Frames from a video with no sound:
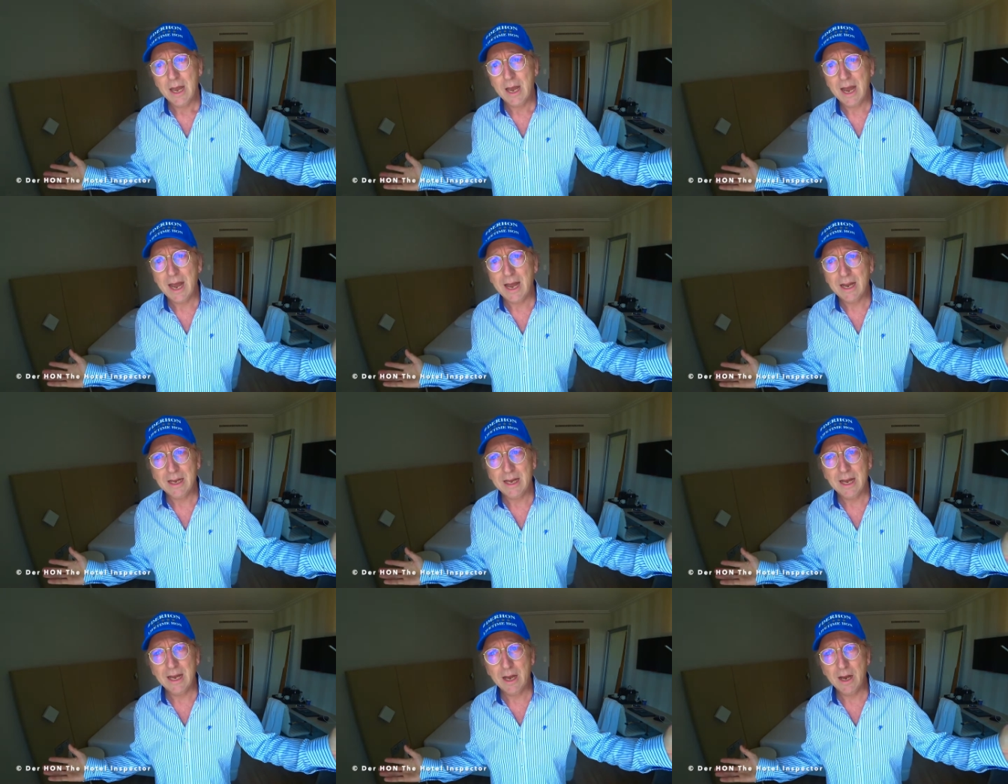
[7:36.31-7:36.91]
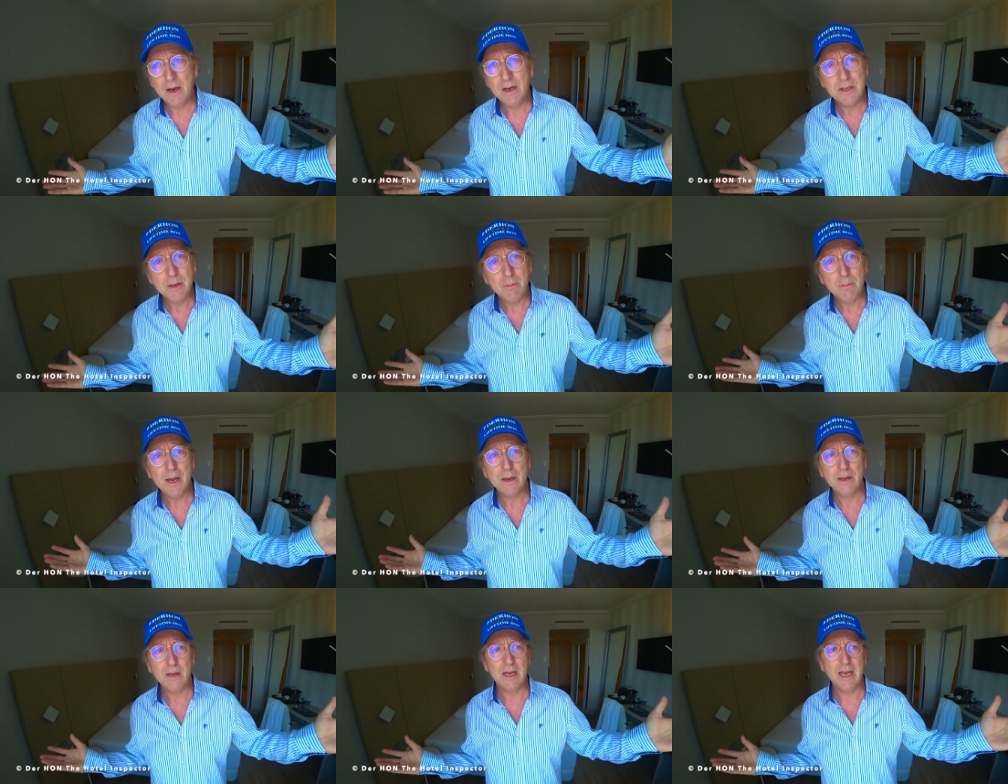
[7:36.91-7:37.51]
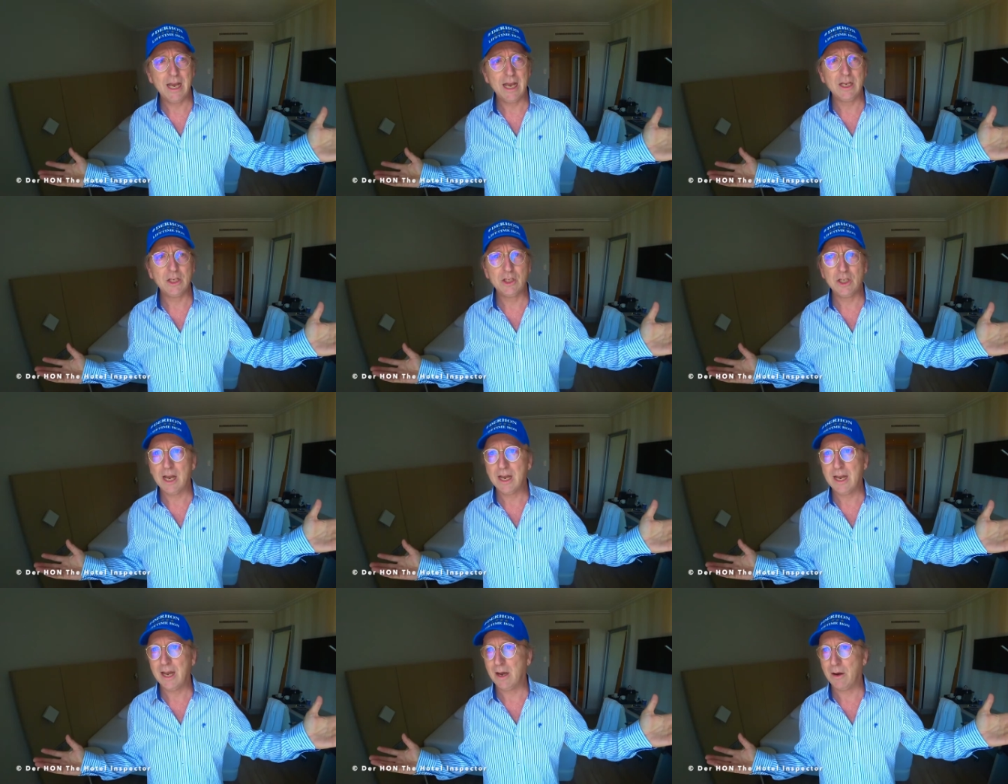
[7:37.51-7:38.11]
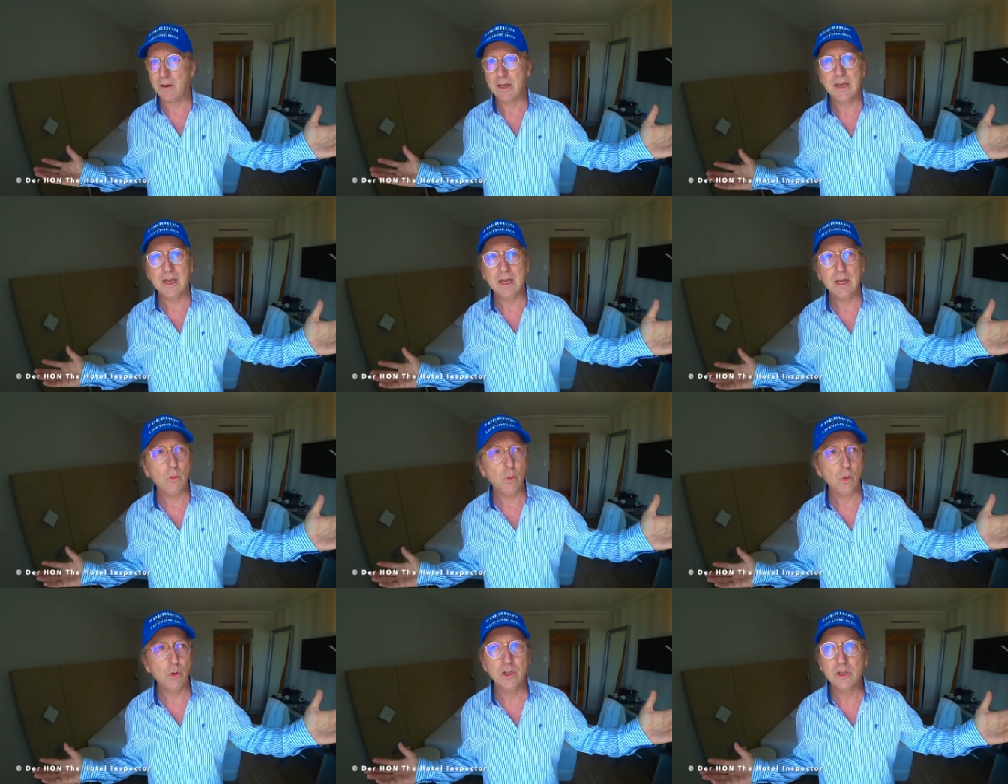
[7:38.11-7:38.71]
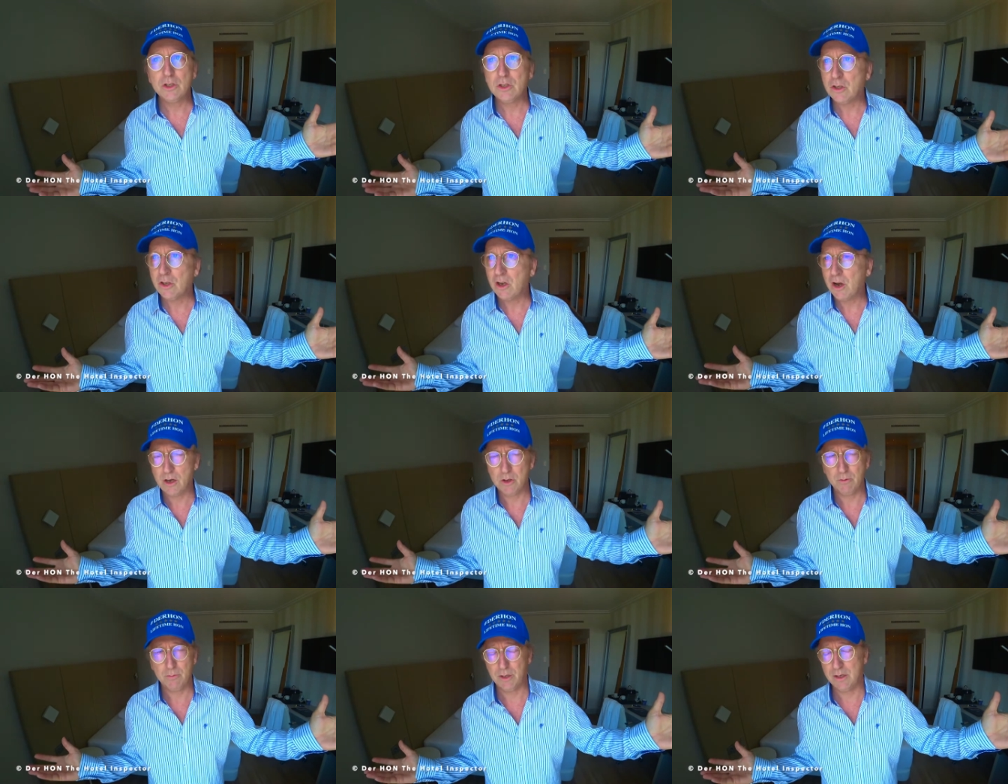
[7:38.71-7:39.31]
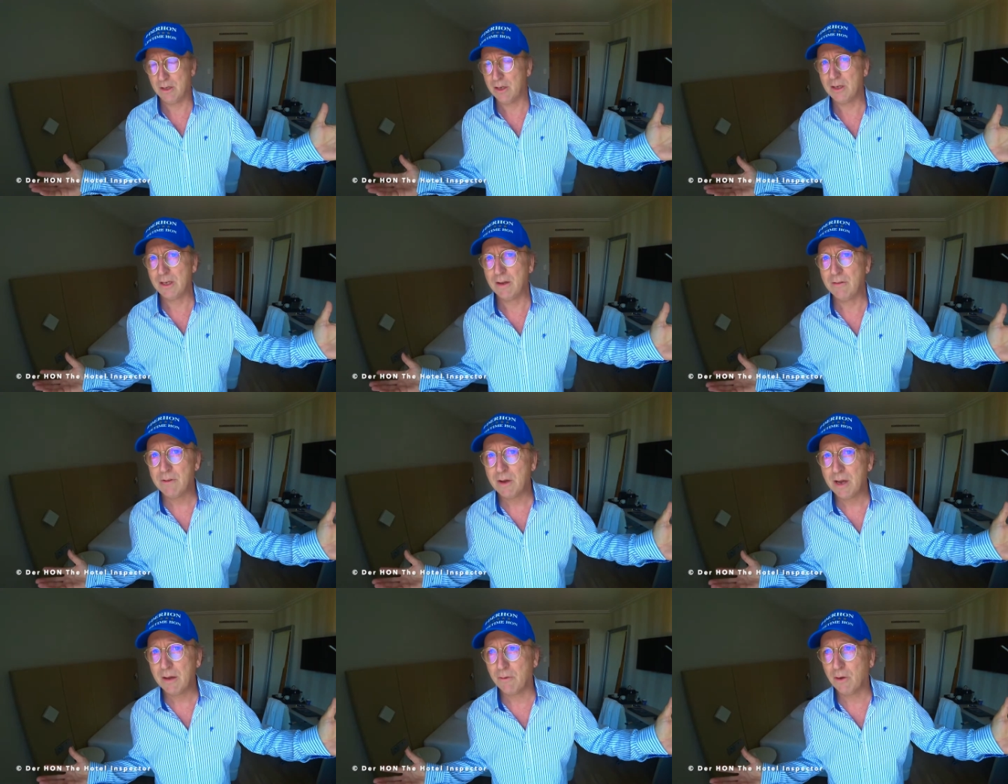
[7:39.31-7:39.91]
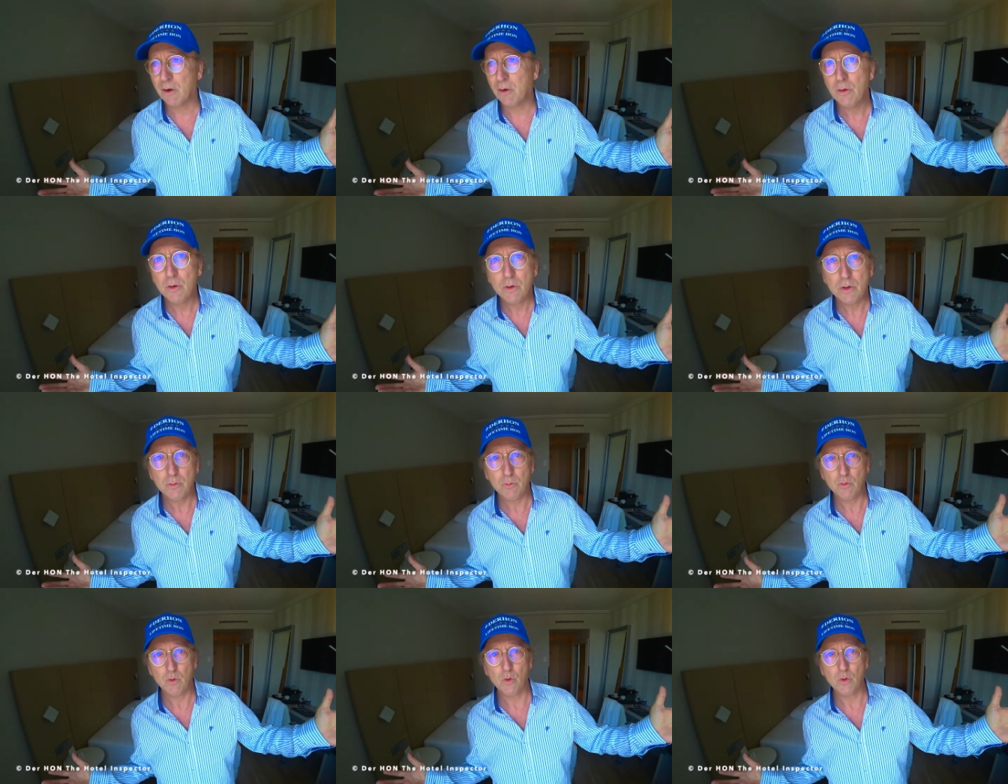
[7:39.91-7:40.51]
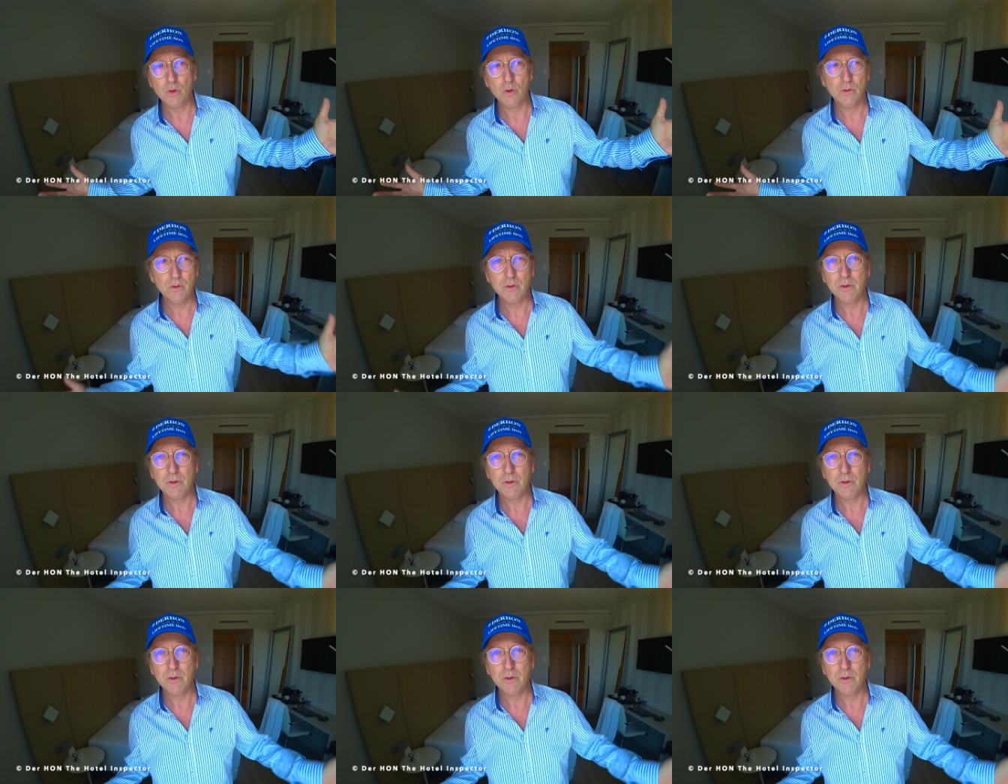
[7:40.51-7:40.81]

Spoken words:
I then asked about the late checkout and they wanted to charge me 35 euros more.